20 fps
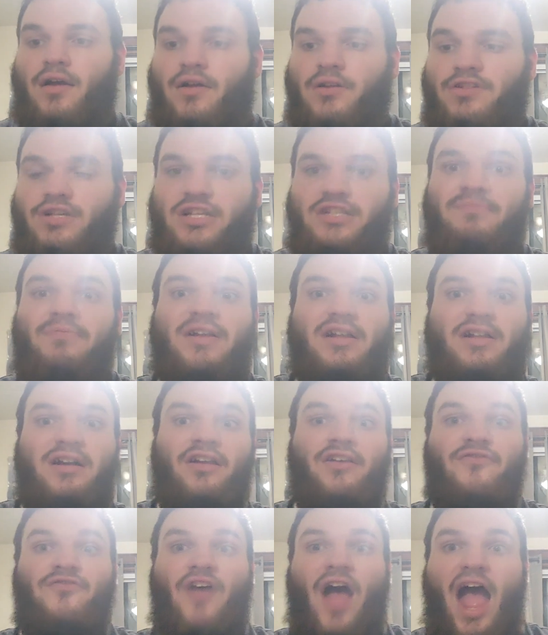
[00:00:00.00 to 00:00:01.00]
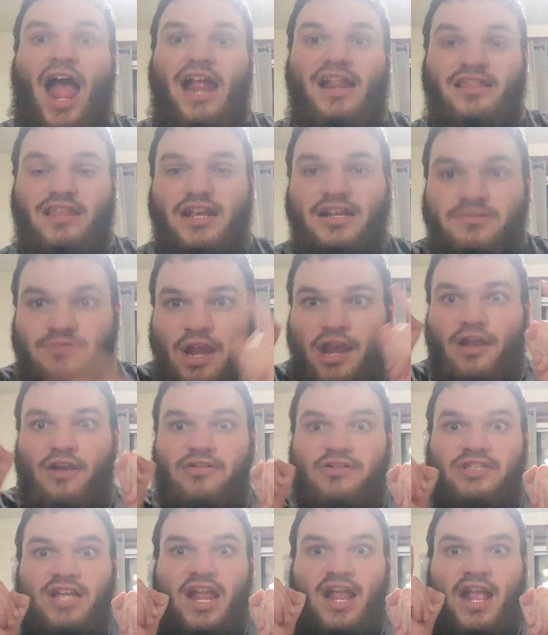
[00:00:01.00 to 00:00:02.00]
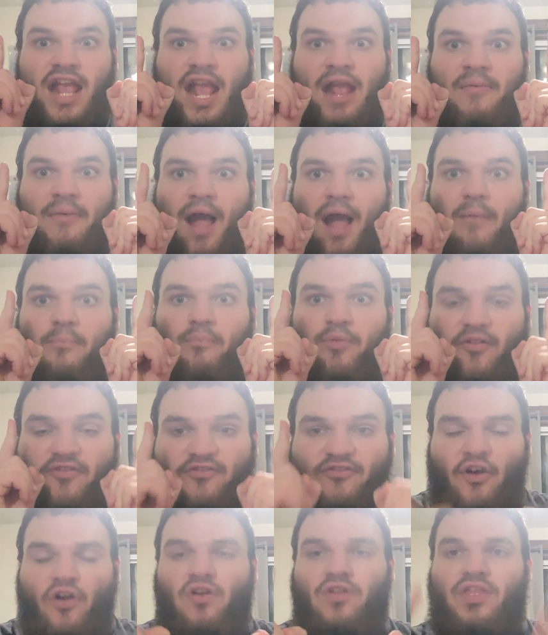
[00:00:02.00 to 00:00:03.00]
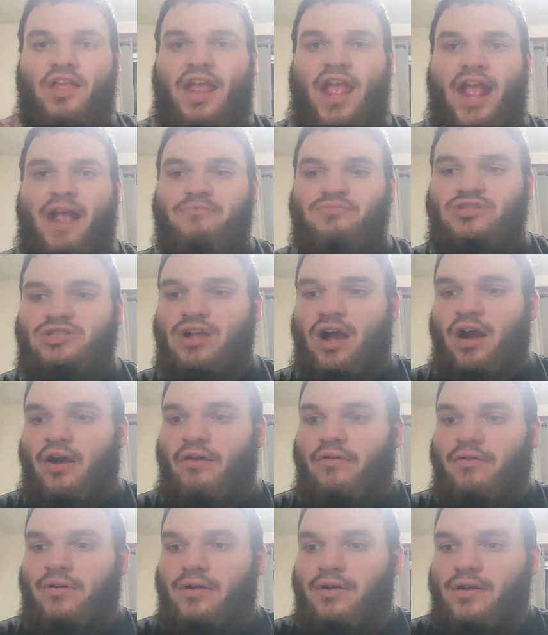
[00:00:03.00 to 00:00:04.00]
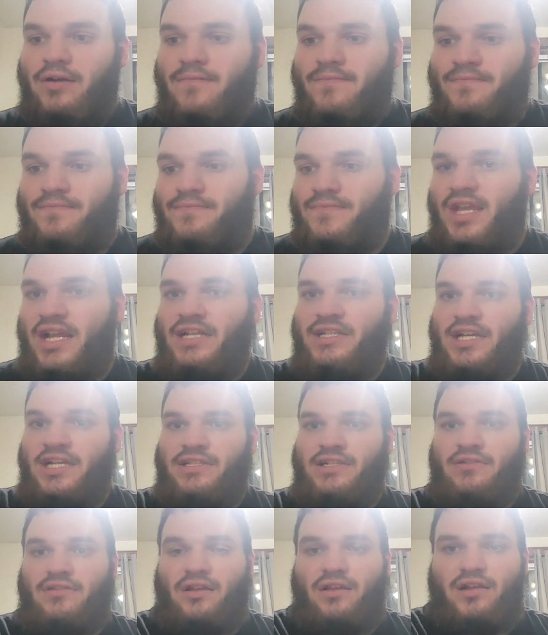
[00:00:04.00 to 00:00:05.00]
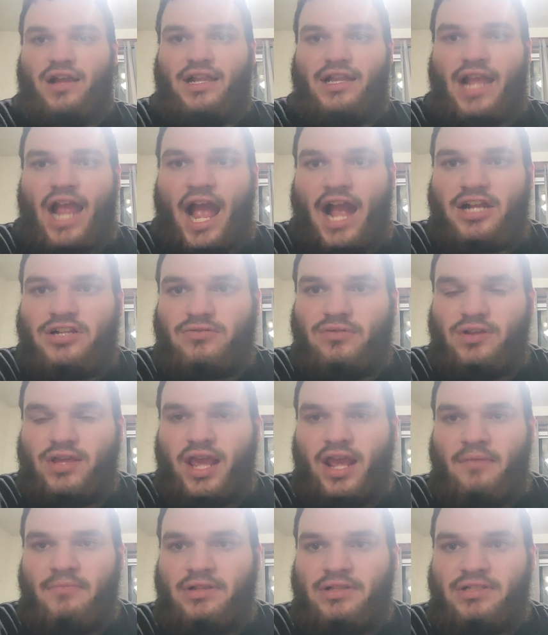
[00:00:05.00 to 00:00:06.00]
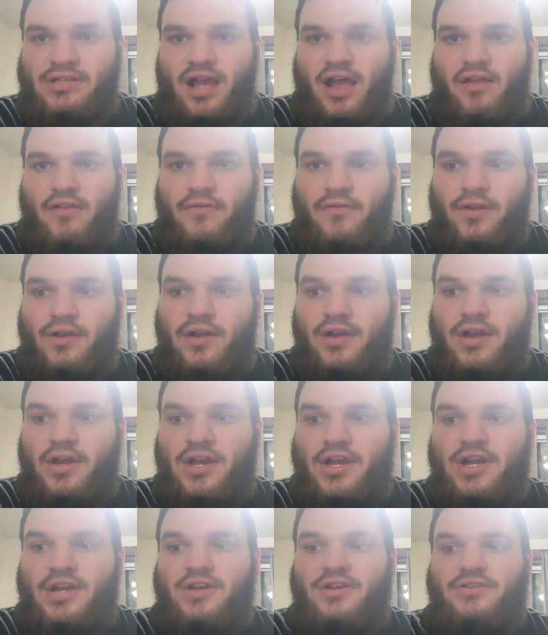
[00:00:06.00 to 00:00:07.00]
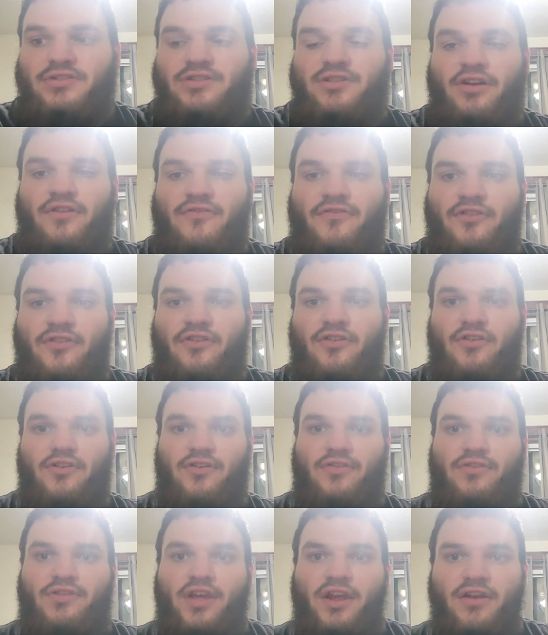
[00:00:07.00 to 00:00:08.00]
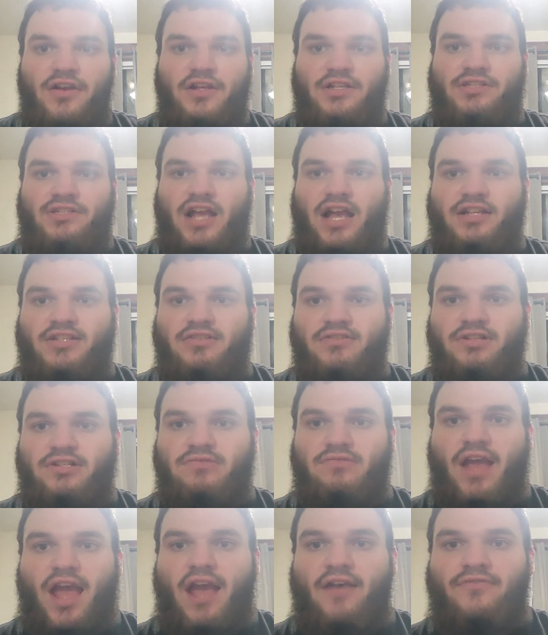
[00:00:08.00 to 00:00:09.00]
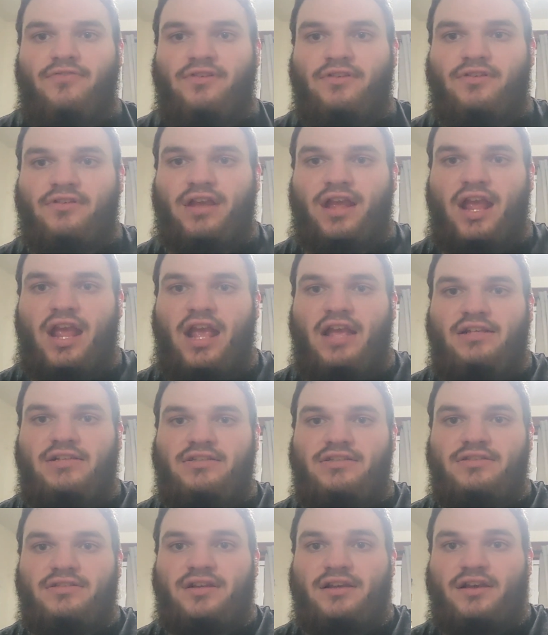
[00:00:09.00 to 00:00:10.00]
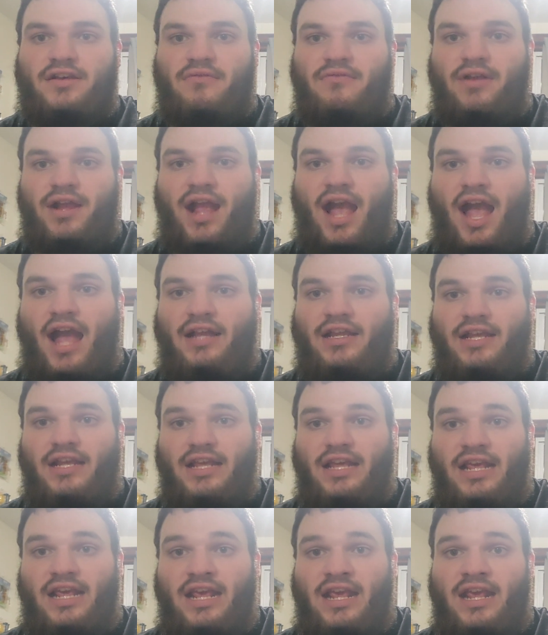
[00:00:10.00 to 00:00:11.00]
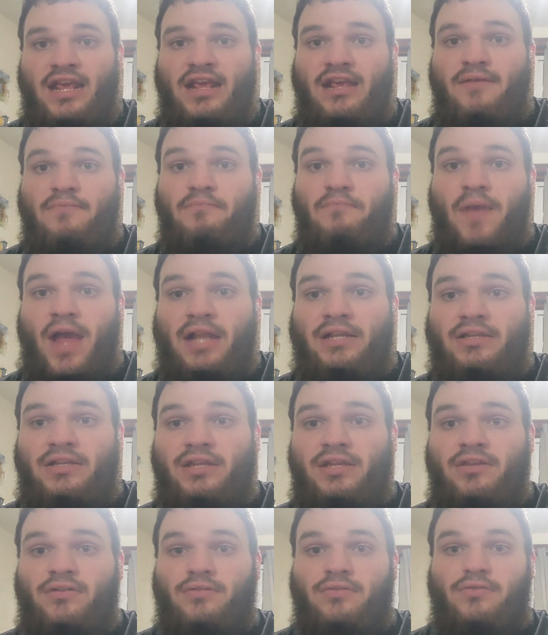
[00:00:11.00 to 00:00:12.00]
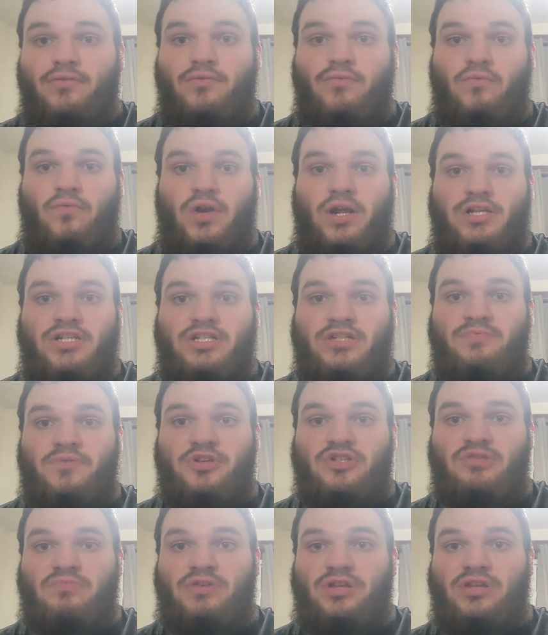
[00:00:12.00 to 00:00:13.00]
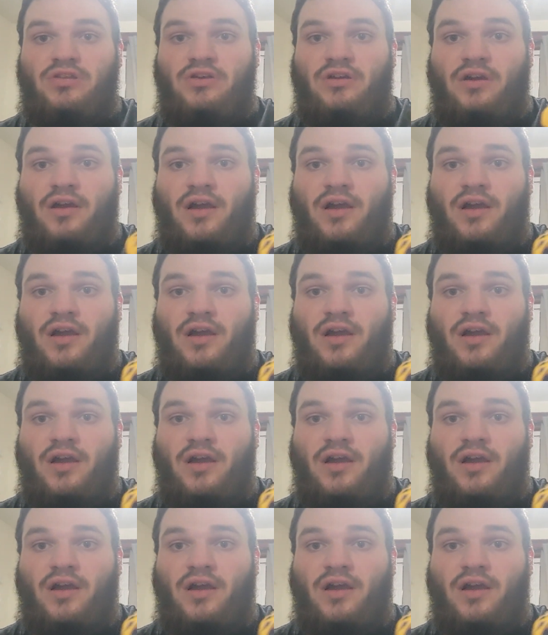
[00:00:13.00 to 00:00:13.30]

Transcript: Just to be clarified, these figures didn't came out before the game, so these doesn't look like the actual game itself. So for their accessories we have here is, we got Ink Bendy, which is supposed to be,